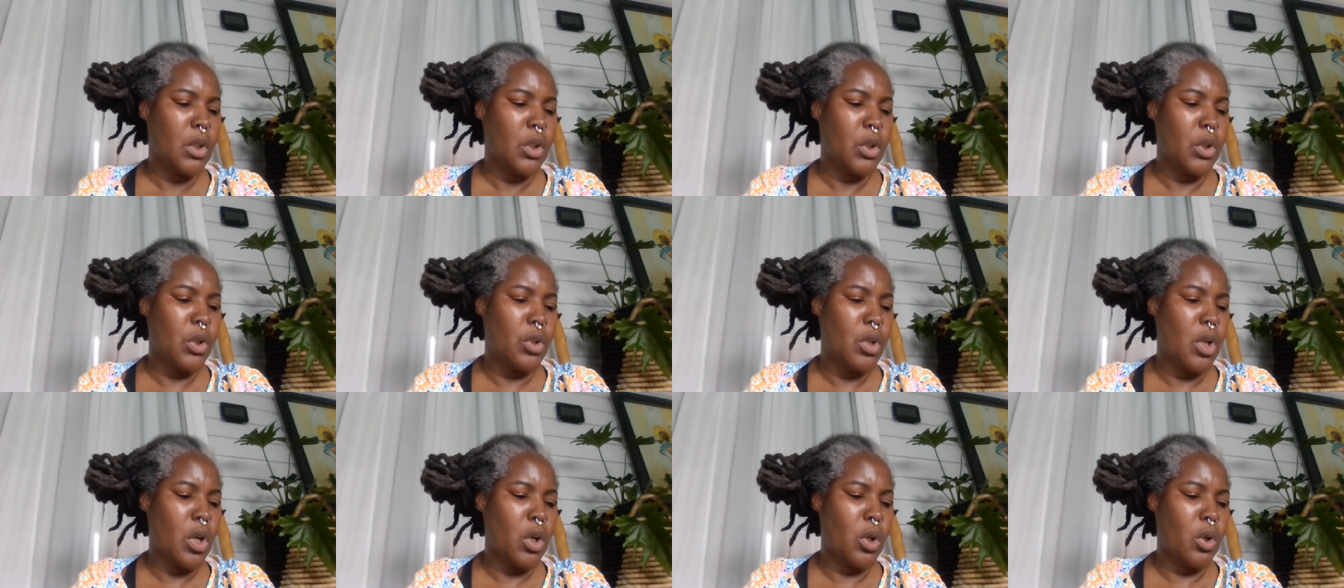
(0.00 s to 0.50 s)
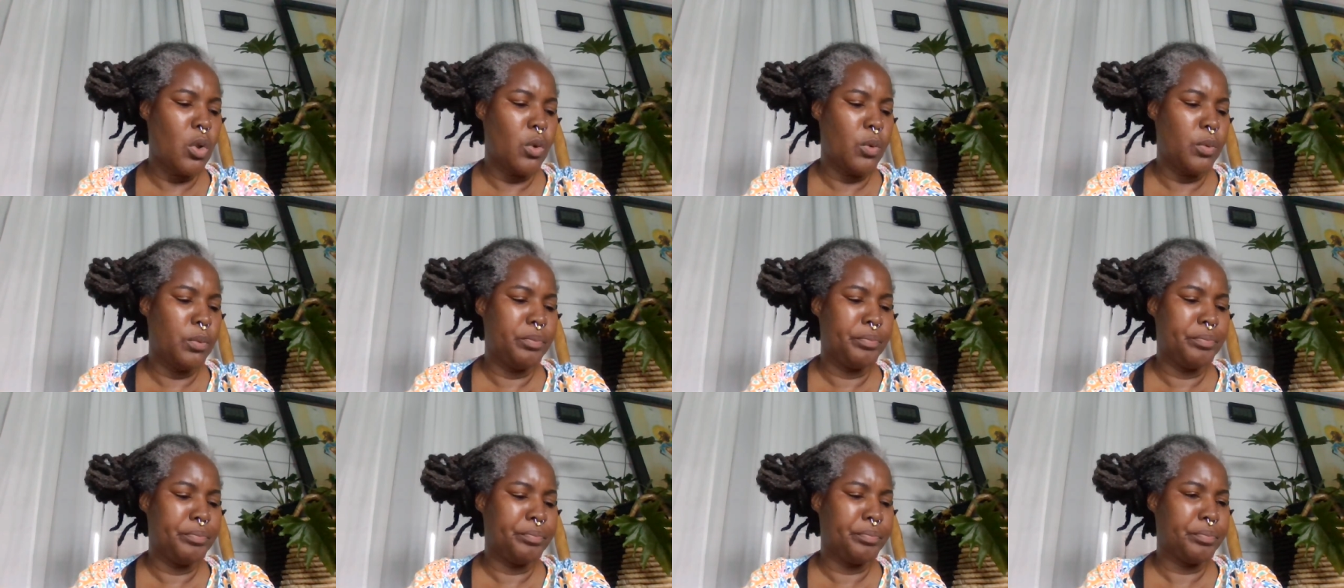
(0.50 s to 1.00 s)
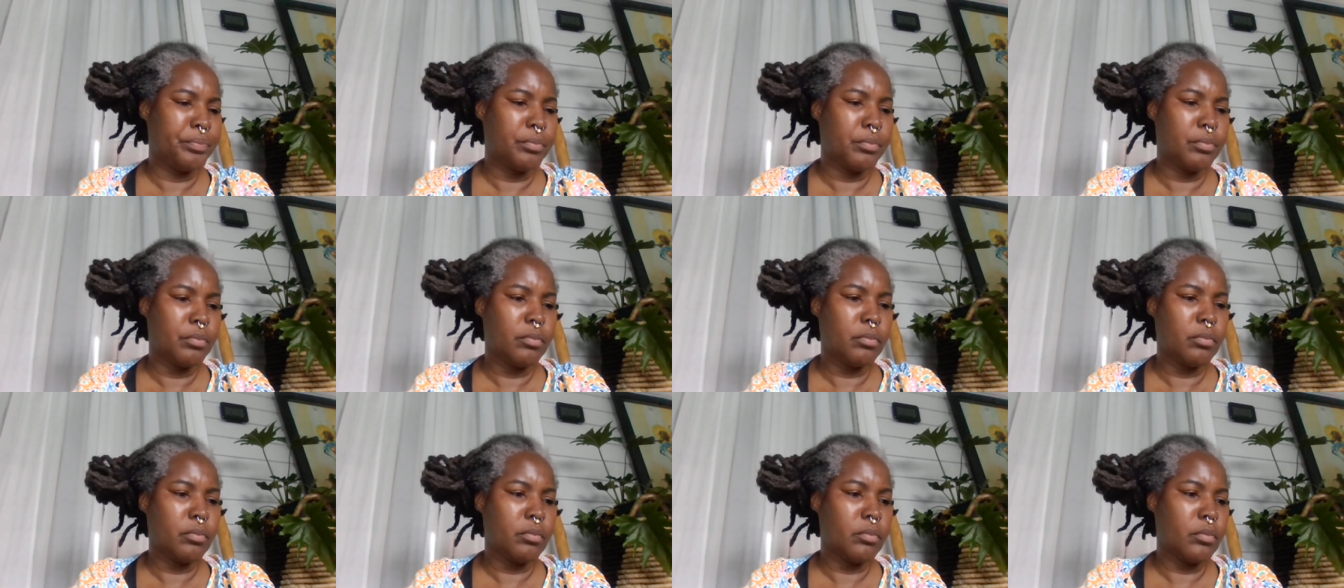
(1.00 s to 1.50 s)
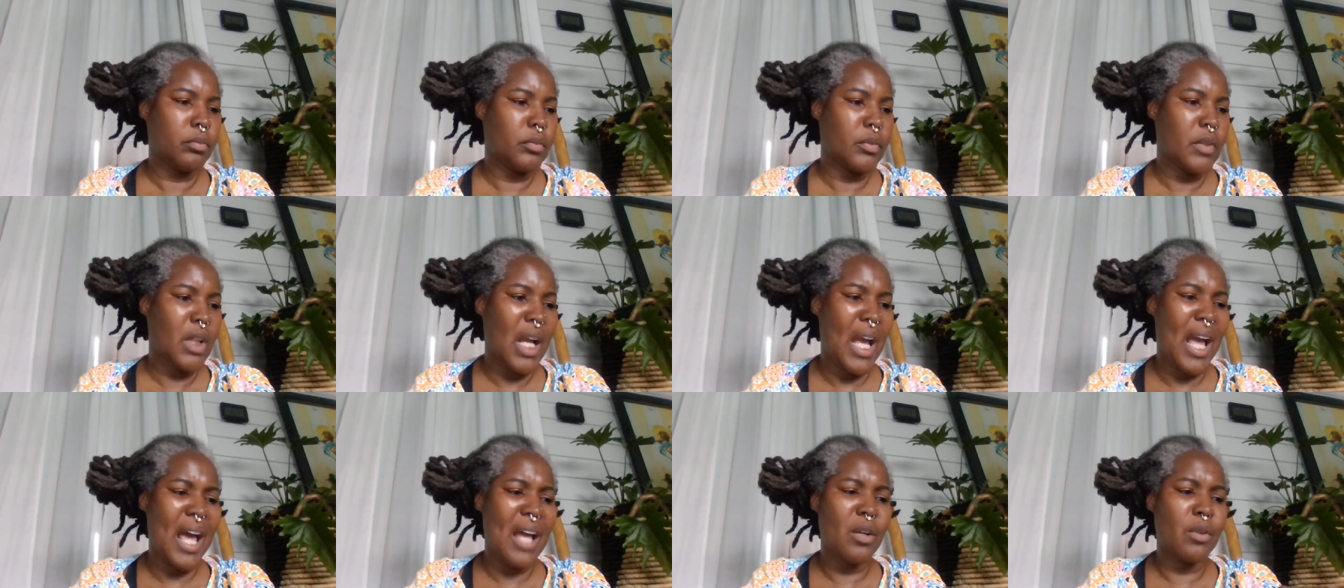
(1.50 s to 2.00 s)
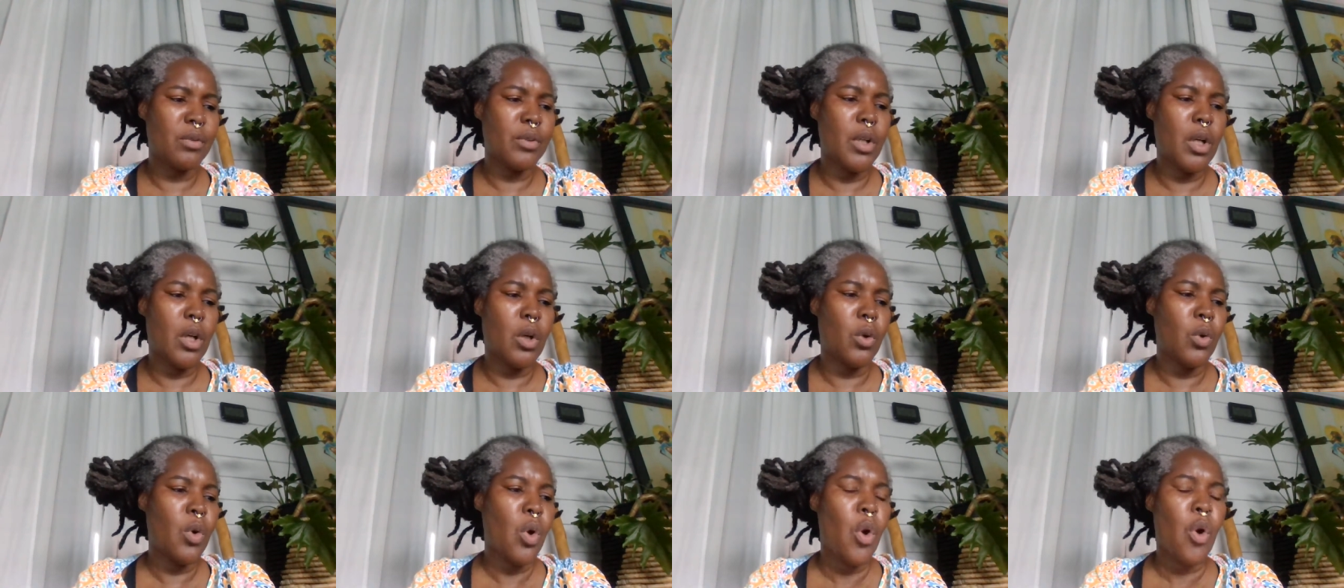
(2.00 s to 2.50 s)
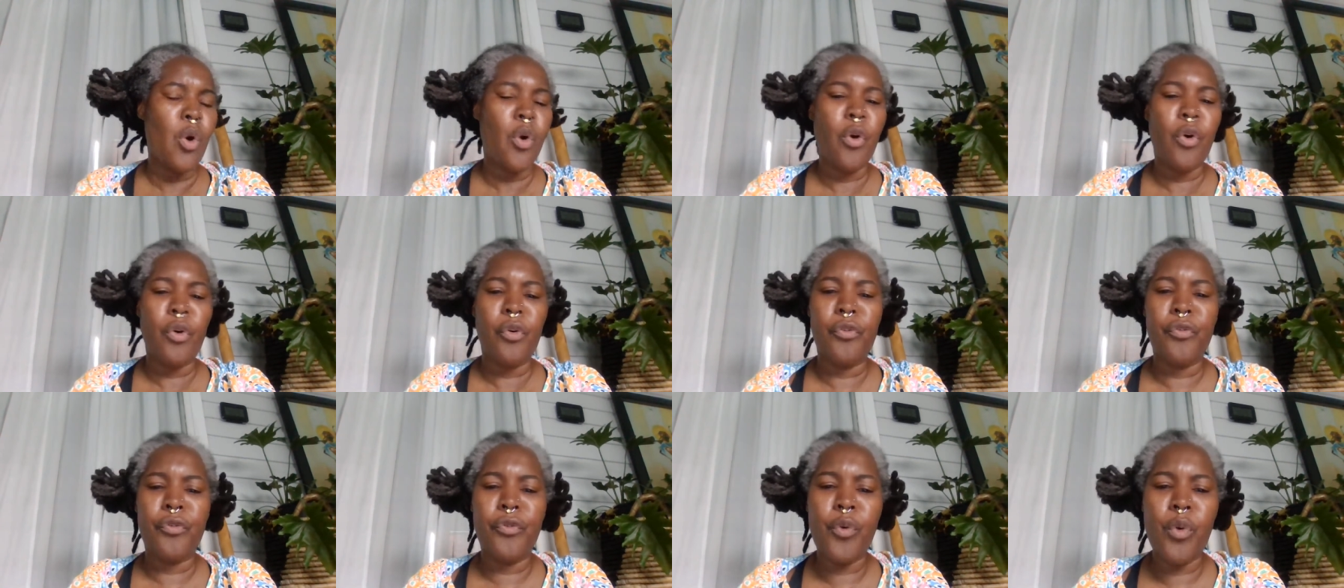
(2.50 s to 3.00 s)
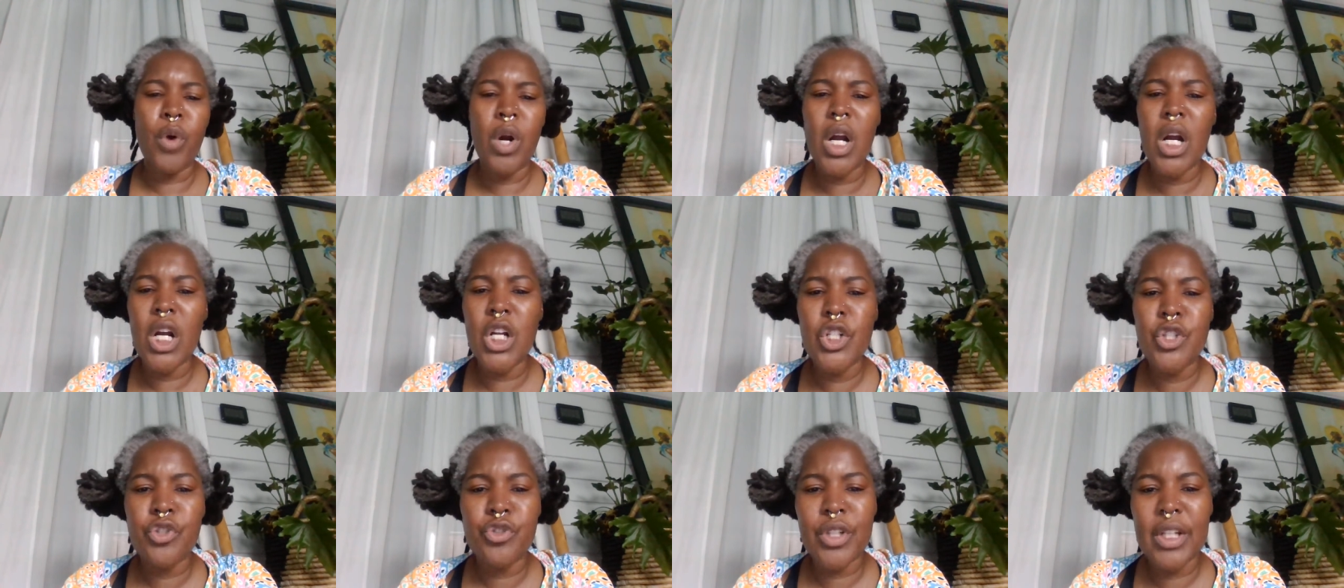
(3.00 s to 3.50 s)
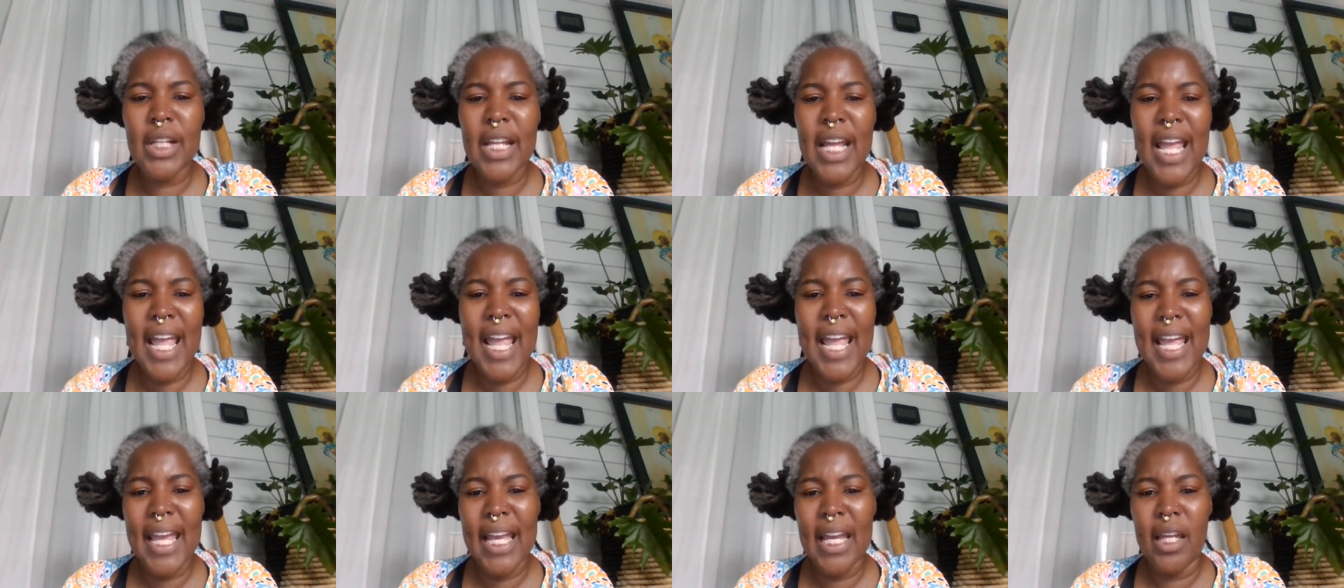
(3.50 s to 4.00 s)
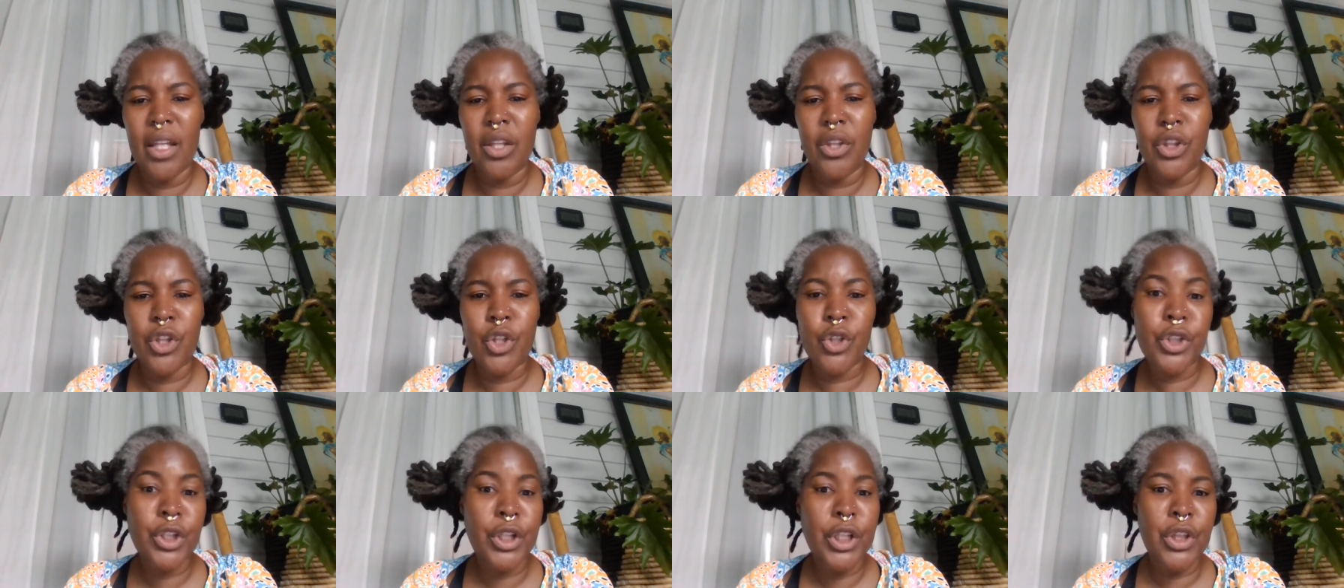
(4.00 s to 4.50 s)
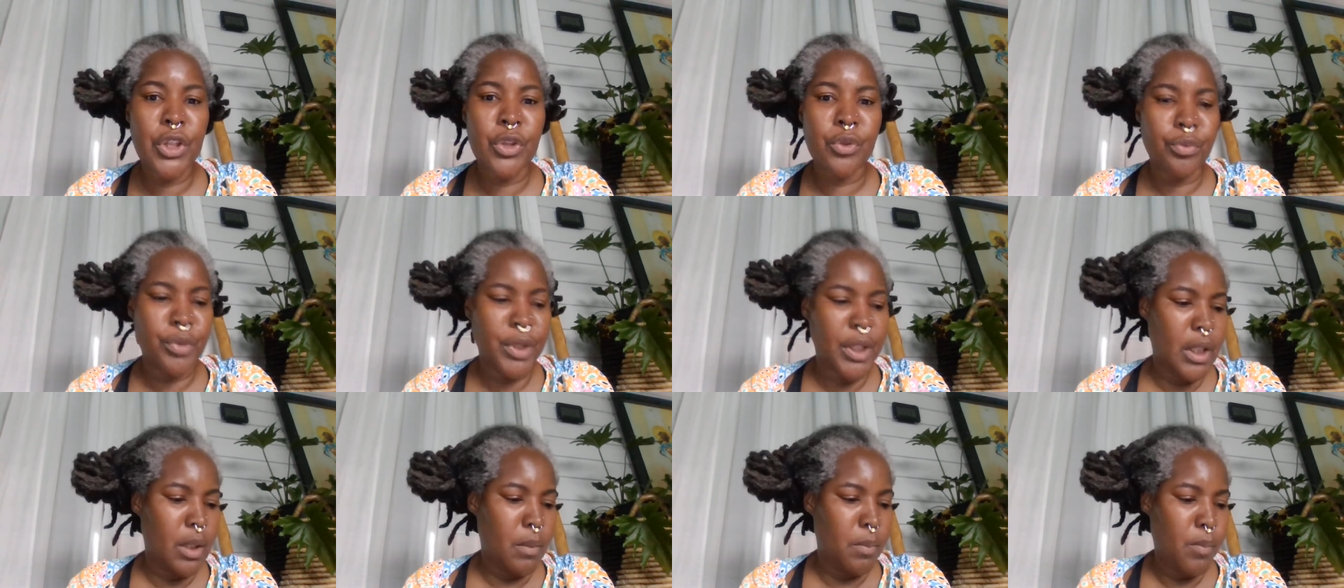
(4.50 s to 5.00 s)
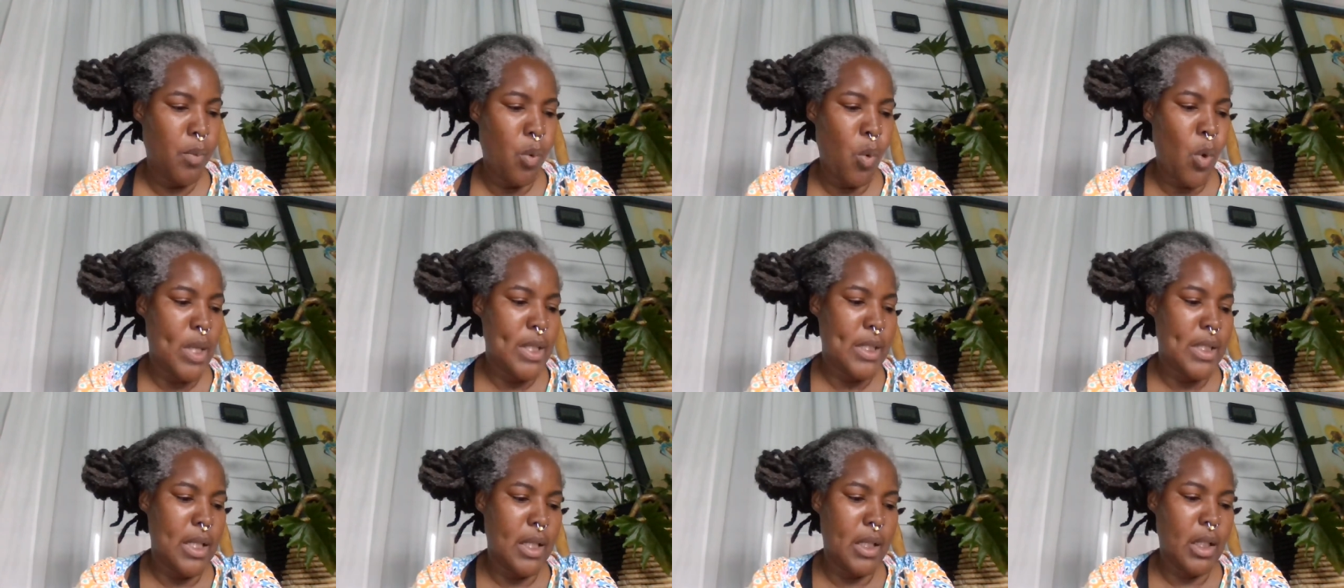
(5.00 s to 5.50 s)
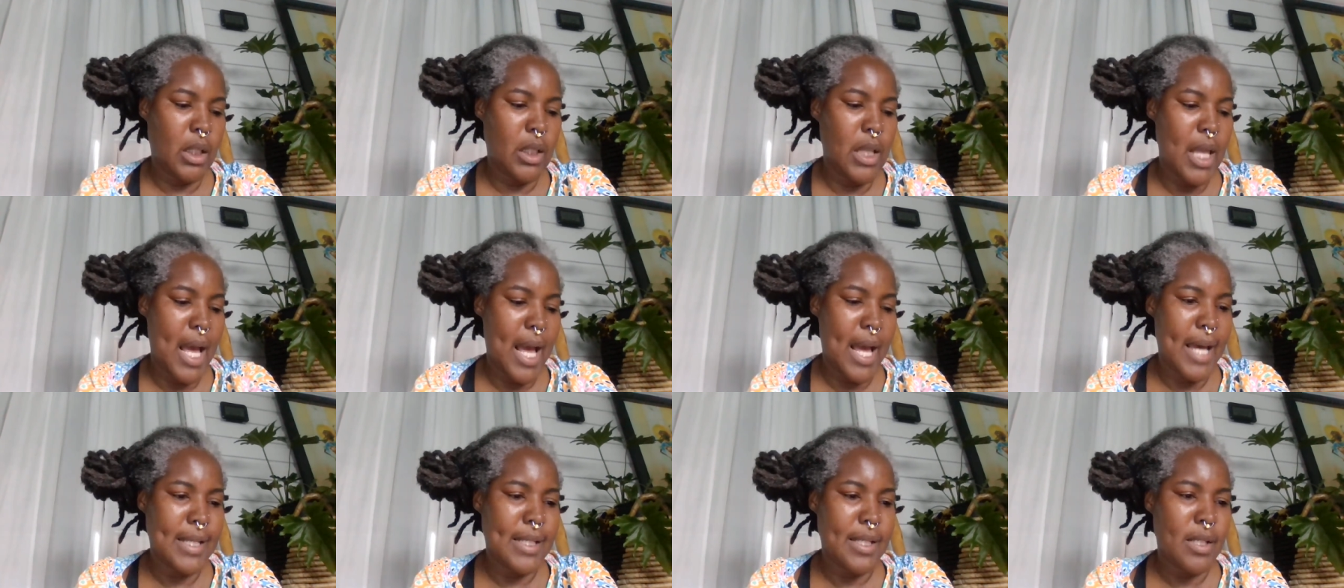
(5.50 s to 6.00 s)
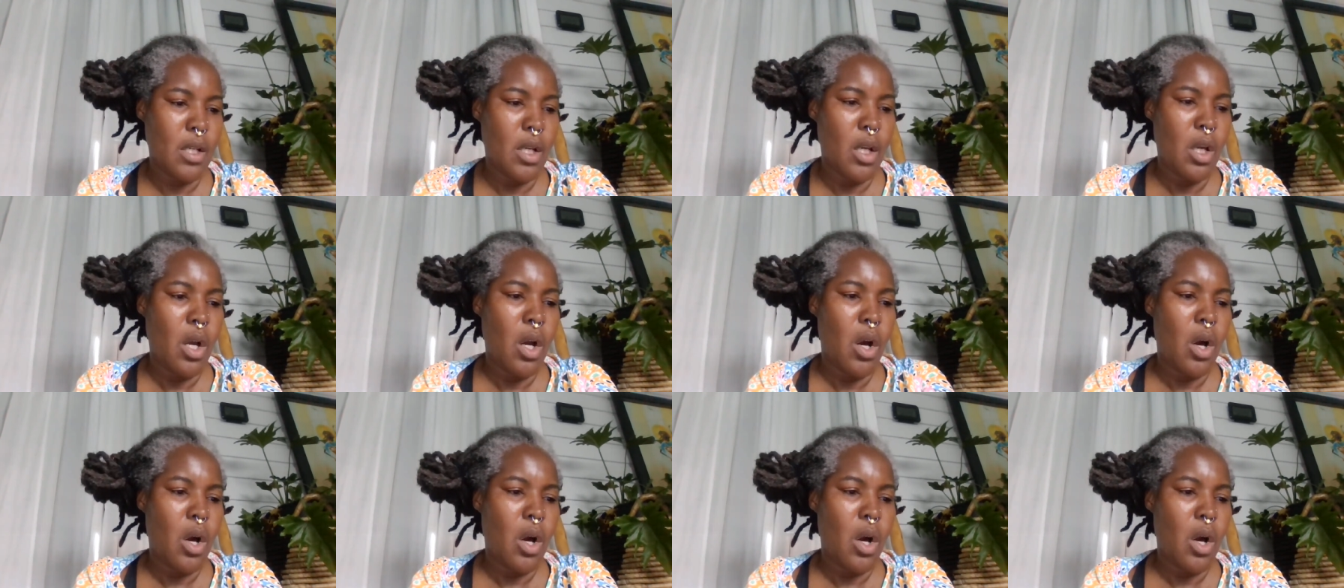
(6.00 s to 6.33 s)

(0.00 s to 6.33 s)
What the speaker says: I don't know, 433 points in the class.